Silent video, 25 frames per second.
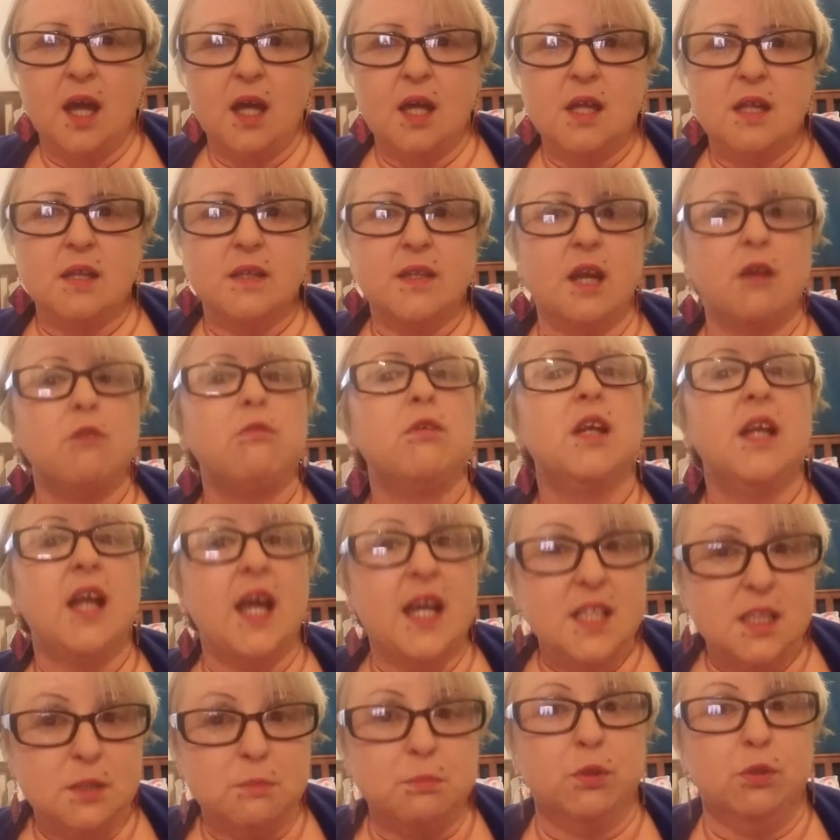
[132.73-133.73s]
they're
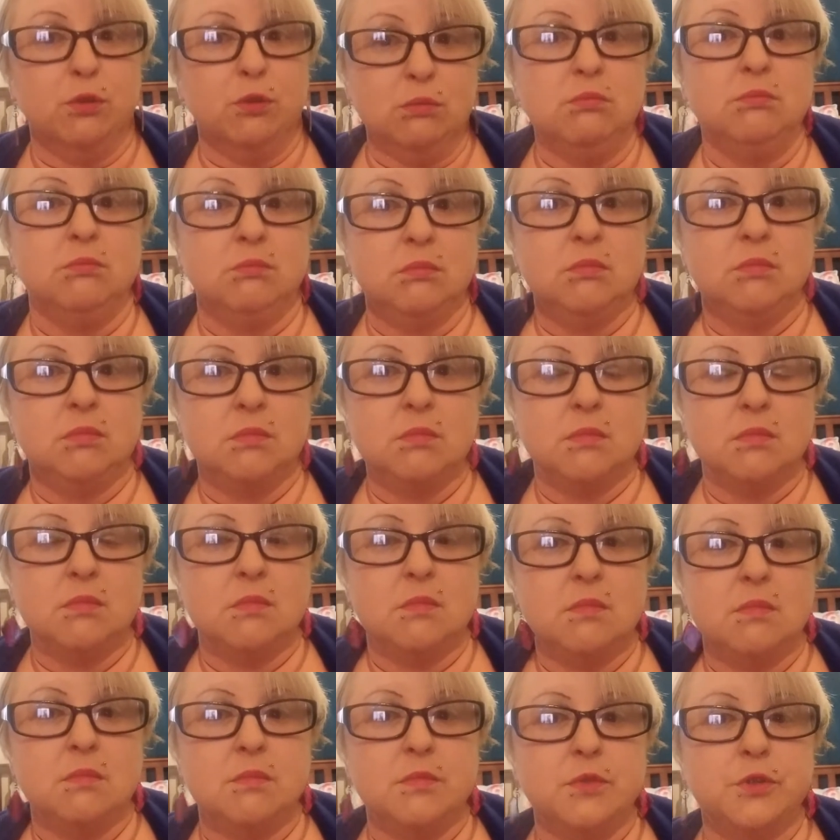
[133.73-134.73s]
relatable
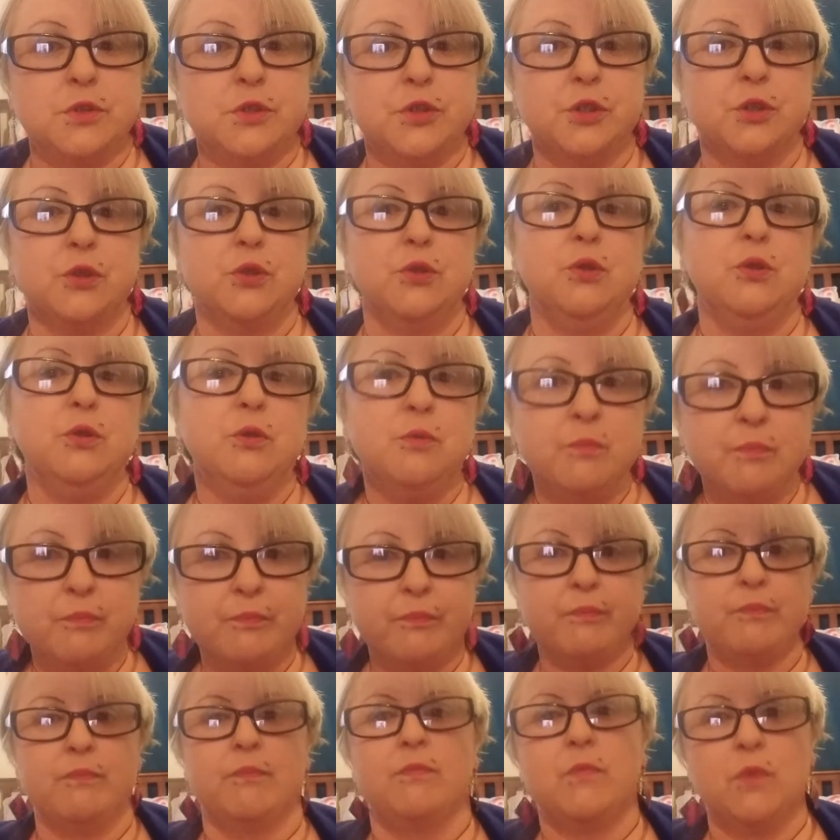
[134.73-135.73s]
to
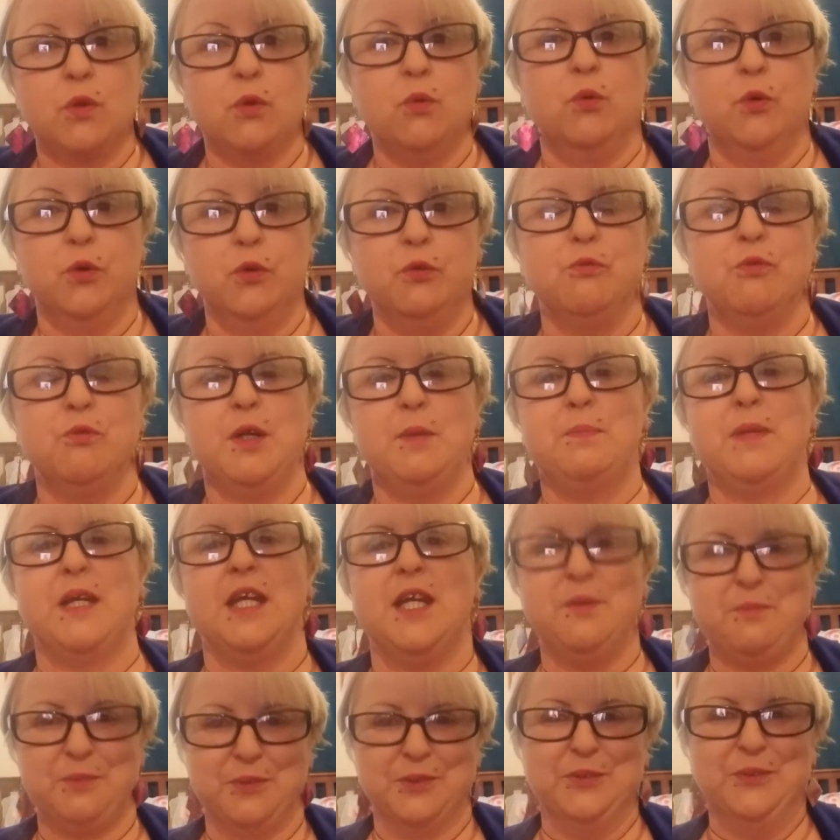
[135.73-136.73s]
ordinary
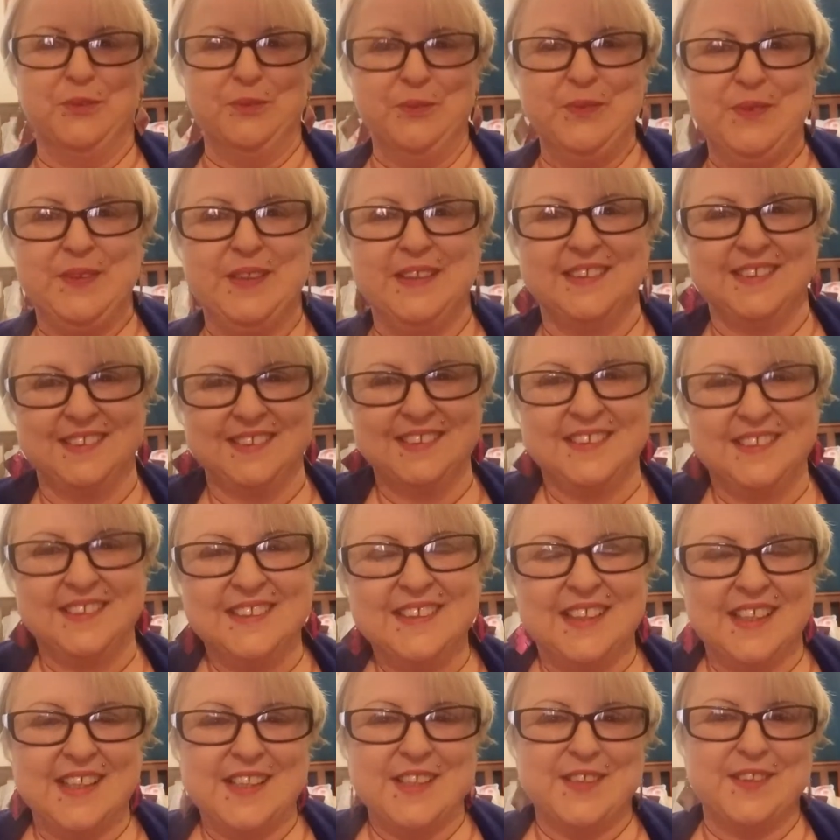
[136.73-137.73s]
people.
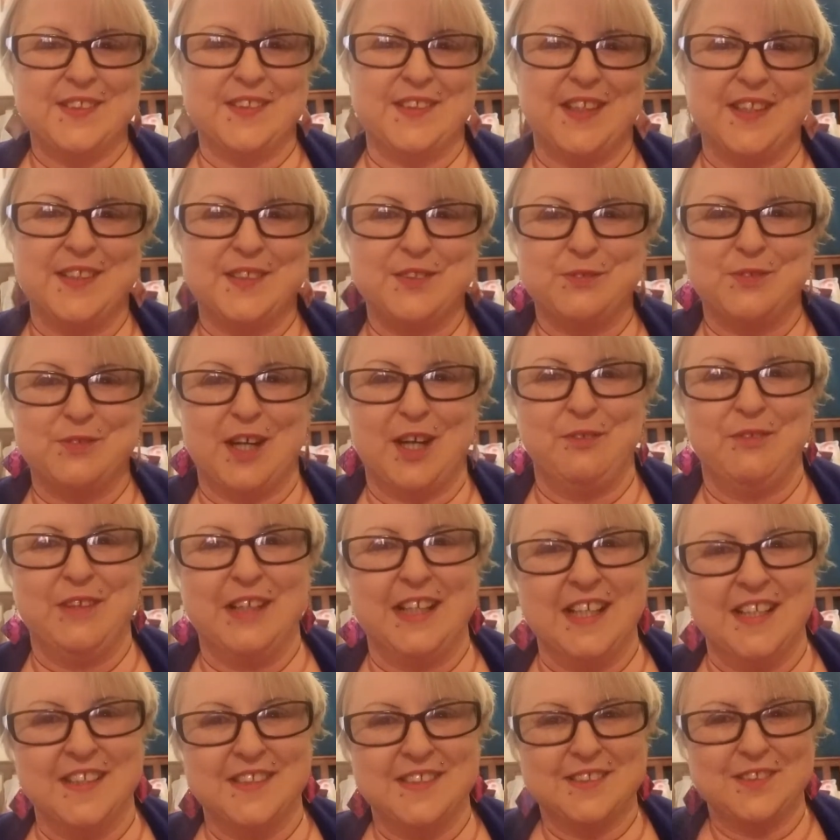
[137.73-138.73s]
So that's why we
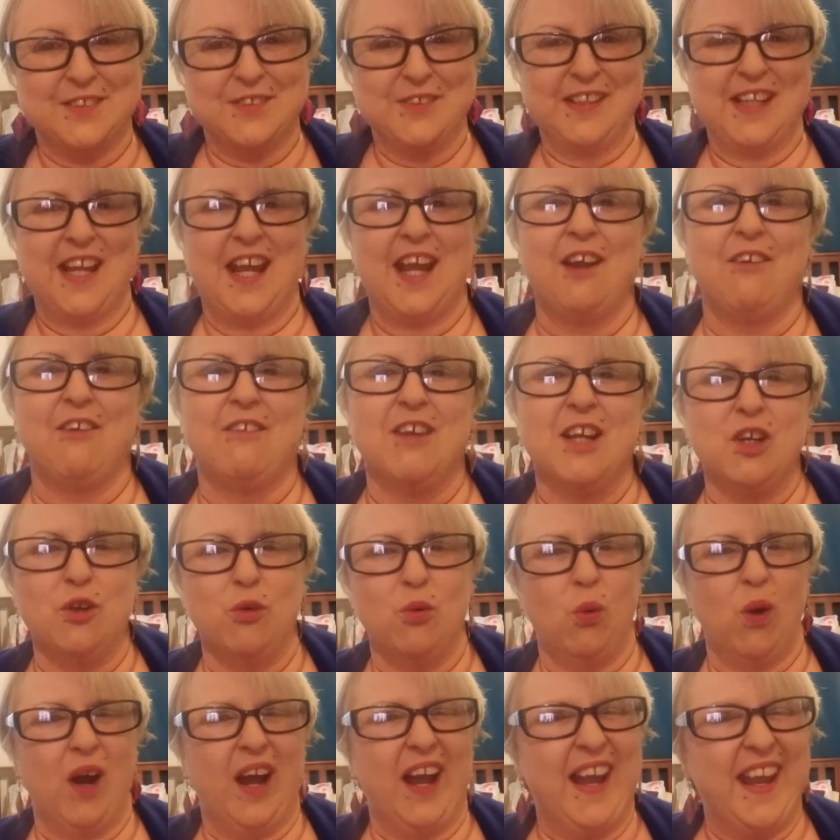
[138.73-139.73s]
get so carried
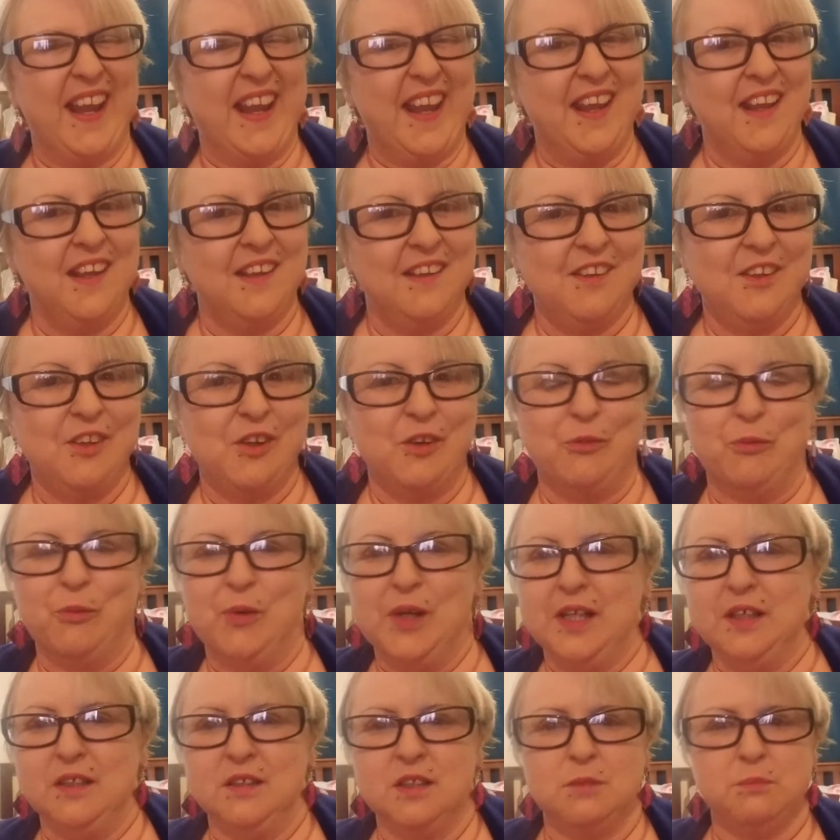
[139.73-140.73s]
away,
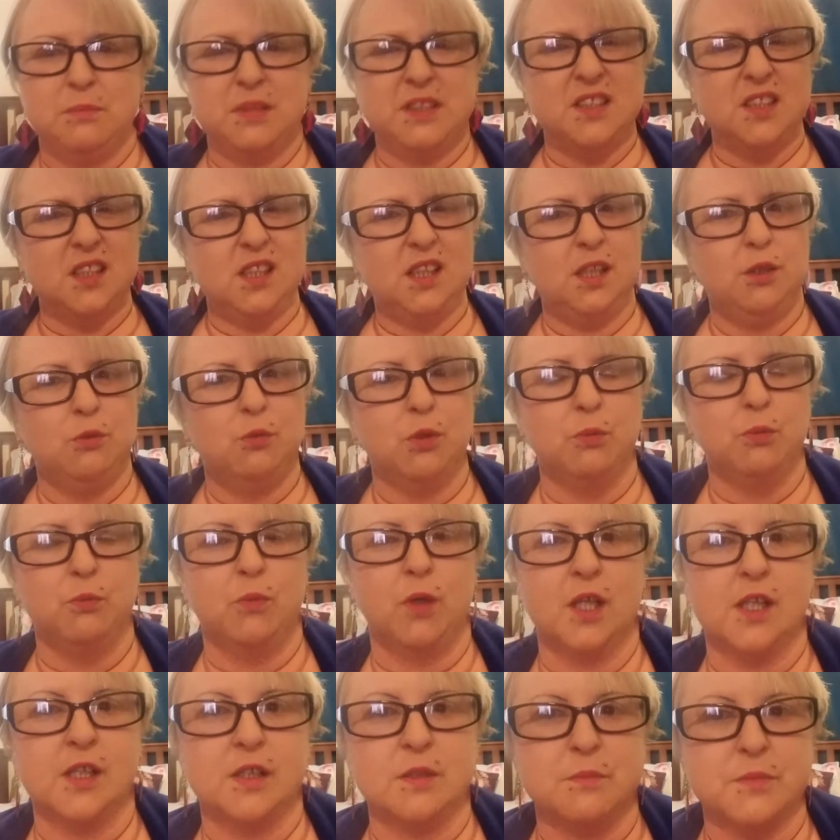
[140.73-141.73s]
particularly when
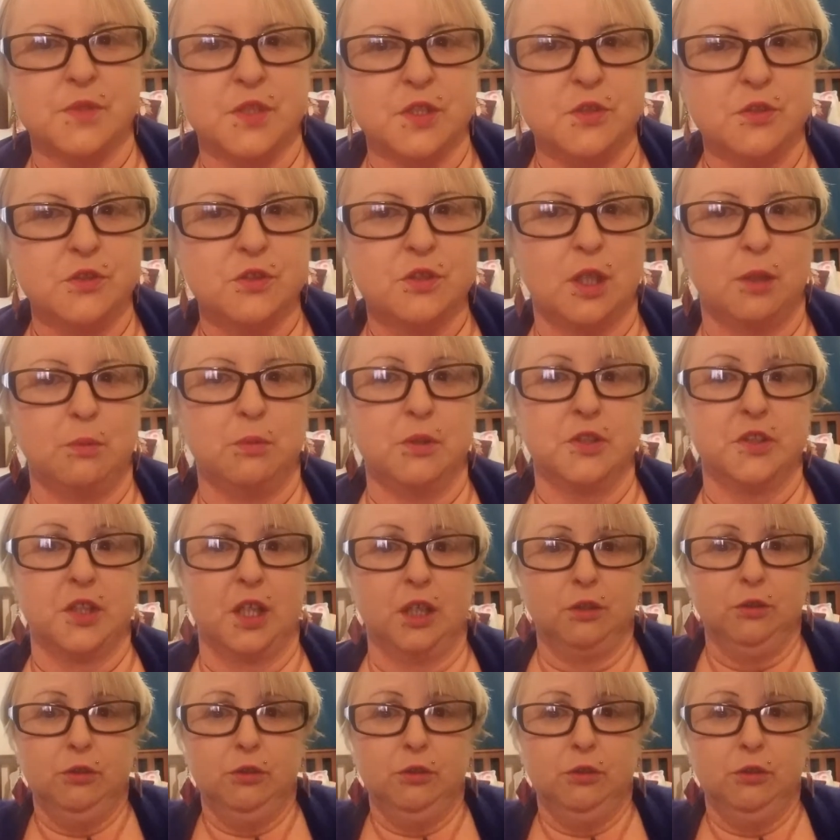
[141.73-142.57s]
one of them's in trouble. It's like,